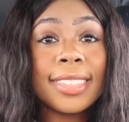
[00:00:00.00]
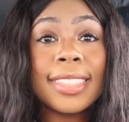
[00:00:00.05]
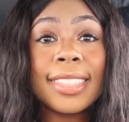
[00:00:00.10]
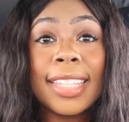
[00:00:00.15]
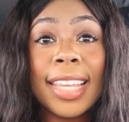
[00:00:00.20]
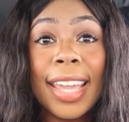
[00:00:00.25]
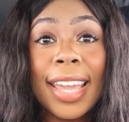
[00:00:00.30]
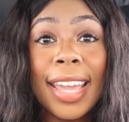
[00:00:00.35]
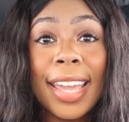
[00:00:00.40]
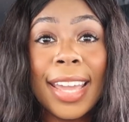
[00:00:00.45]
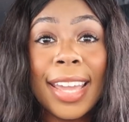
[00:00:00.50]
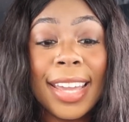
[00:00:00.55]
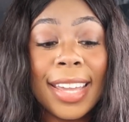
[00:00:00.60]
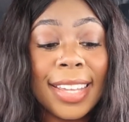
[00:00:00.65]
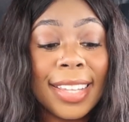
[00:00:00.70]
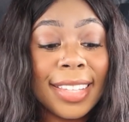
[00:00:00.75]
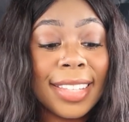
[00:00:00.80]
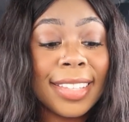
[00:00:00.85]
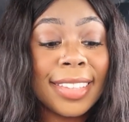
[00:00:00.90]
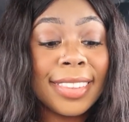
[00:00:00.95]
Dang
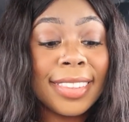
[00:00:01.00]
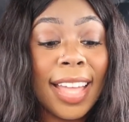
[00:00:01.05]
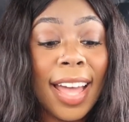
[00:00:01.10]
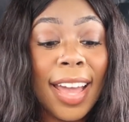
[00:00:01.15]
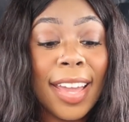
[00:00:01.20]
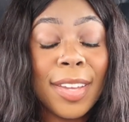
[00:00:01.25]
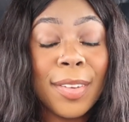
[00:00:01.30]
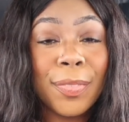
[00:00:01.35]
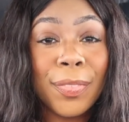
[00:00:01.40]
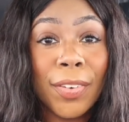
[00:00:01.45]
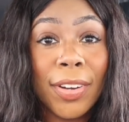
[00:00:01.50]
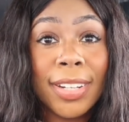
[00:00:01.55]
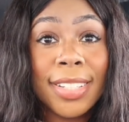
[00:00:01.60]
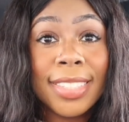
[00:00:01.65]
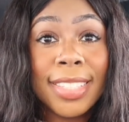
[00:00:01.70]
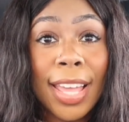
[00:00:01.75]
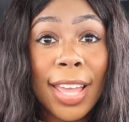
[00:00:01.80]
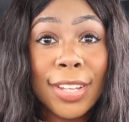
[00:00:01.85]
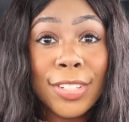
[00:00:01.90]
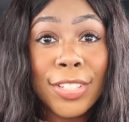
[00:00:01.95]
lying for
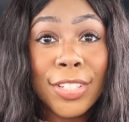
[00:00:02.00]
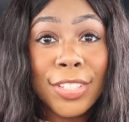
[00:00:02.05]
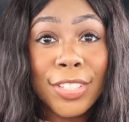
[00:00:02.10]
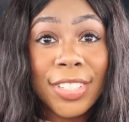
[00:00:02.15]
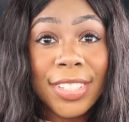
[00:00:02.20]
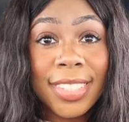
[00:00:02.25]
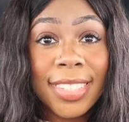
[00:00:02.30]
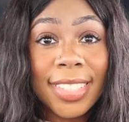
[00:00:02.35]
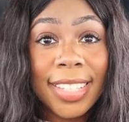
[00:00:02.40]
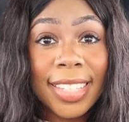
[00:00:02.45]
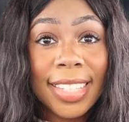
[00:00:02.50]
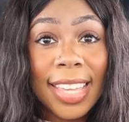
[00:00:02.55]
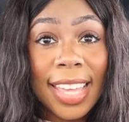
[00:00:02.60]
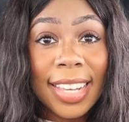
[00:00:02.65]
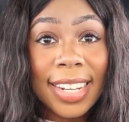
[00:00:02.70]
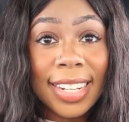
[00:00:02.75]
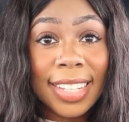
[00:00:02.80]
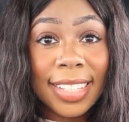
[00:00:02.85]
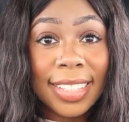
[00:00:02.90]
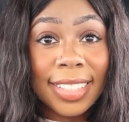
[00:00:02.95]
attention just to
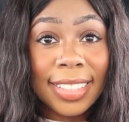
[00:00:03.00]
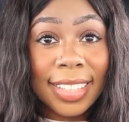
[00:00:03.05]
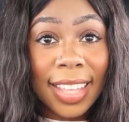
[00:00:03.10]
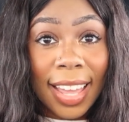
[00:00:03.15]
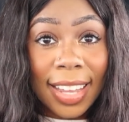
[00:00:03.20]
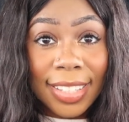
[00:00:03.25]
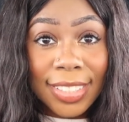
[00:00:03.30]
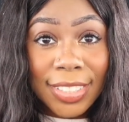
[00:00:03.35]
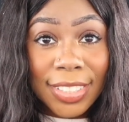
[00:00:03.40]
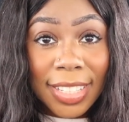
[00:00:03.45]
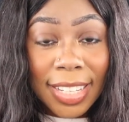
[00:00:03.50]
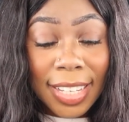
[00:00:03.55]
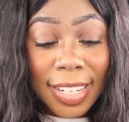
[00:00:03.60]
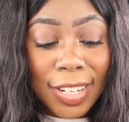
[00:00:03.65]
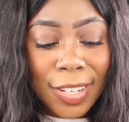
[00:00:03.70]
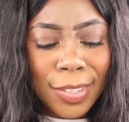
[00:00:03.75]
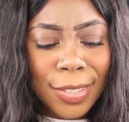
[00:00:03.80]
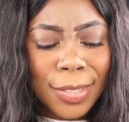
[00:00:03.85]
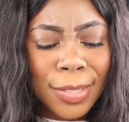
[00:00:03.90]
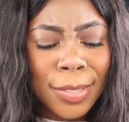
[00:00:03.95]
get
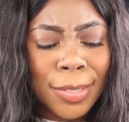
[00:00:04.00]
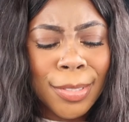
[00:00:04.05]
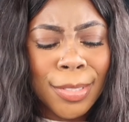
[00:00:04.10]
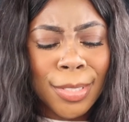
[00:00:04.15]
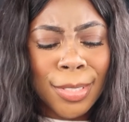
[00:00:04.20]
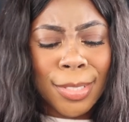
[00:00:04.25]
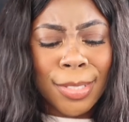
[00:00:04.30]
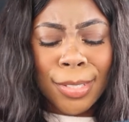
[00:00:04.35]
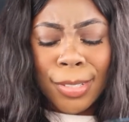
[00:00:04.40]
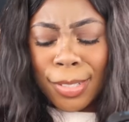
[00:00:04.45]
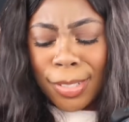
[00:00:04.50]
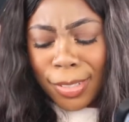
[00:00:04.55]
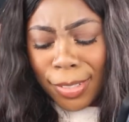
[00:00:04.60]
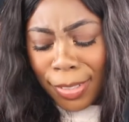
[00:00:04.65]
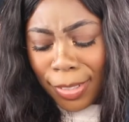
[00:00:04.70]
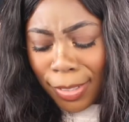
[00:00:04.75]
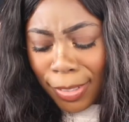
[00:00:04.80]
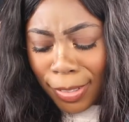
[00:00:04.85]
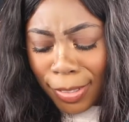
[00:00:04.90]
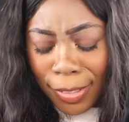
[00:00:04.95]
neglection. Ooh, ooh,
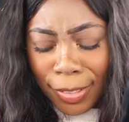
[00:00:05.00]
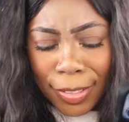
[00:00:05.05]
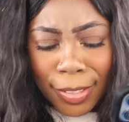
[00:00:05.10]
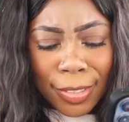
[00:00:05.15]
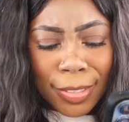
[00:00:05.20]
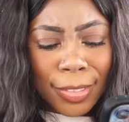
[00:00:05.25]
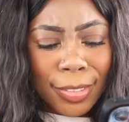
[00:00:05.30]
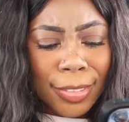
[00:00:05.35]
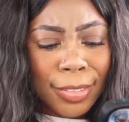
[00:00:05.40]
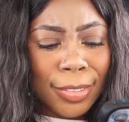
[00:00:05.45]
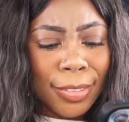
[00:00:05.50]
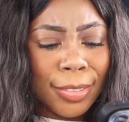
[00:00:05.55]
ooh.